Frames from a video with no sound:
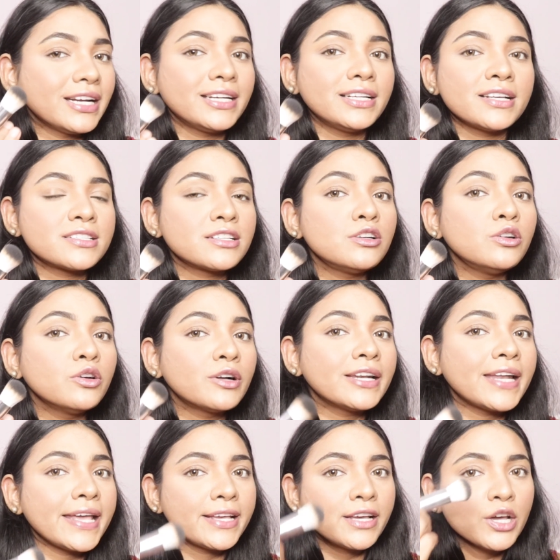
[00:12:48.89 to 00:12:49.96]
It doesn't look
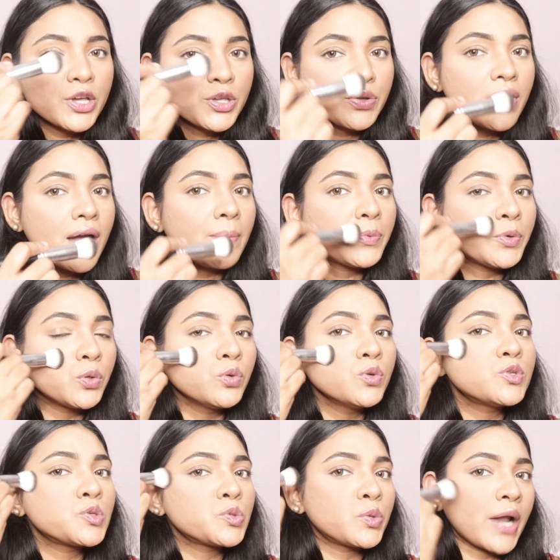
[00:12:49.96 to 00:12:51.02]
like you have two
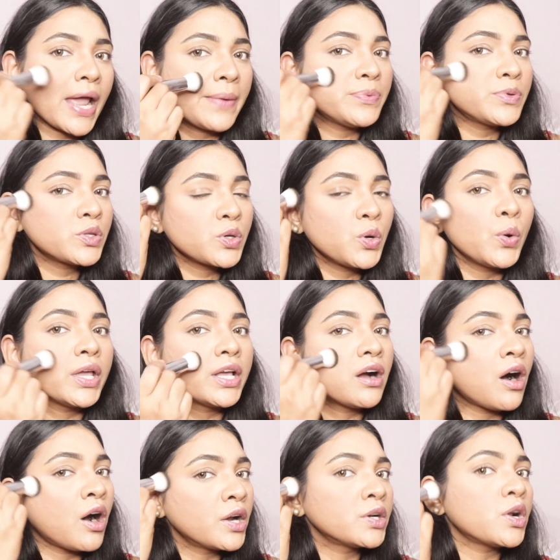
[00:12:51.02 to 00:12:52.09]
stripes going
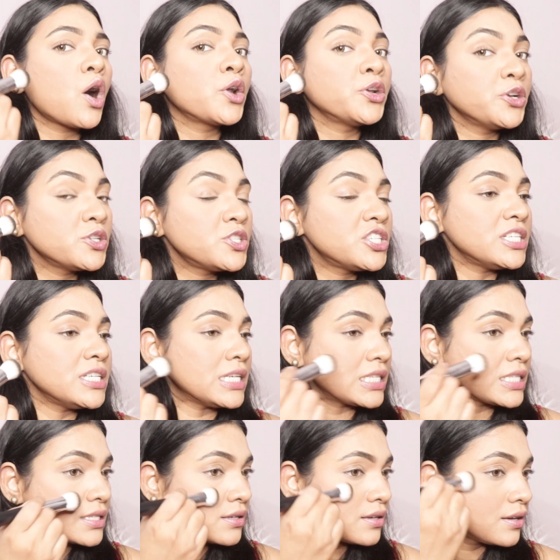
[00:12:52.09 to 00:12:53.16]
on your
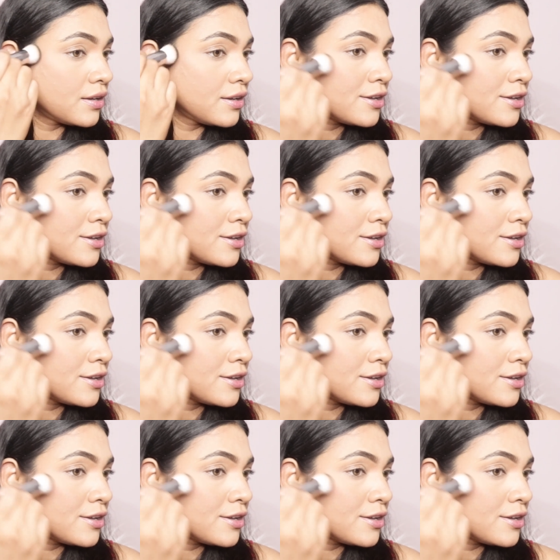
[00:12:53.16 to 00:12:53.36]
cheeks.